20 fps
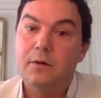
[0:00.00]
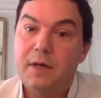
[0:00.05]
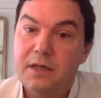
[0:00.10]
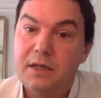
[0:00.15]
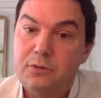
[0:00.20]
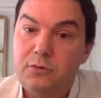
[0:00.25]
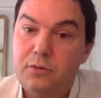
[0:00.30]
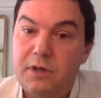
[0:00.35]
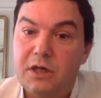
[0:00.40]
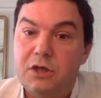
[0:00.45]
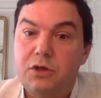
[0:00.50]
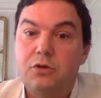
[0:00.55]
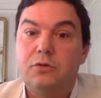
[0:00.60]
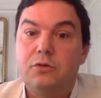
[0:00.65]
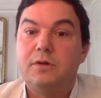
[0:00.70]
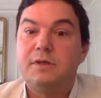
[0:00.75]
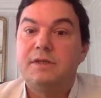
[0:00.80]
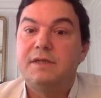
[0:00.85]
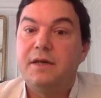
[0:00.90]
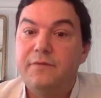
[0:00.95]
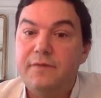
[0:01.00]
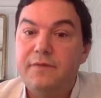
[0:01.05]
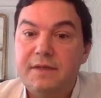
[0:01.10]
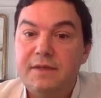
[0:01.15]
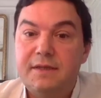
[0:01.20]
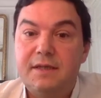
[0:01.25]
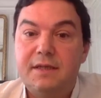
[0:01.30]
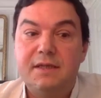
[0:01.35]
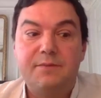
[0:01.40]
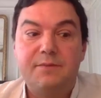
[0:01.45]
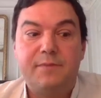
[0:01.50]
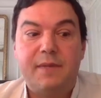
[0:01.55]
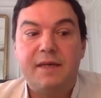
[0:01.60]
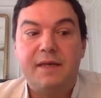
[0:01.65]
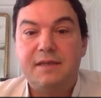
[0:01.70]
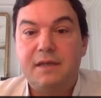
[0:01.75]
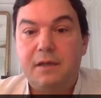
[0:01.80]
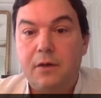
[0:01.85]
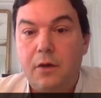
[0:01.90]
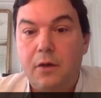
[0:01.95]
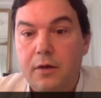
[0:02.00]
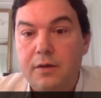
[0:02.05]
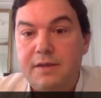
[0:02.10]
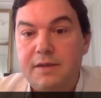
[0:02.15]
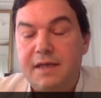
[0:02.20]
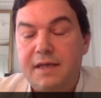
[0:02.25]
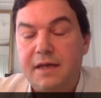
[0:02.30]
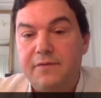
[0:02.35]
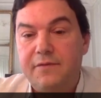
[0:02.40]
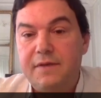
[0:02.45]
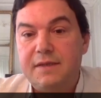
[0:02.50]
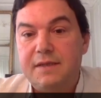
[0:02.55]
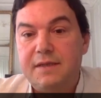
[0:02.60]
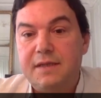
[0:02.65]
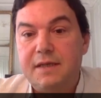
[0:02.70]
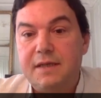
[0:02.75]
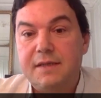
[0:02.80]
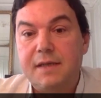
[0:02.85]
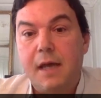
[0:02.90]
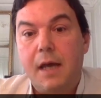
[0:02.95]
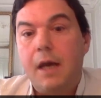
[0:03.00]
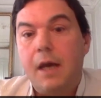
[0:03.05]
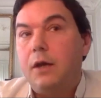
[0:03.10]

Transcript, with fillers: educational services, basic health services.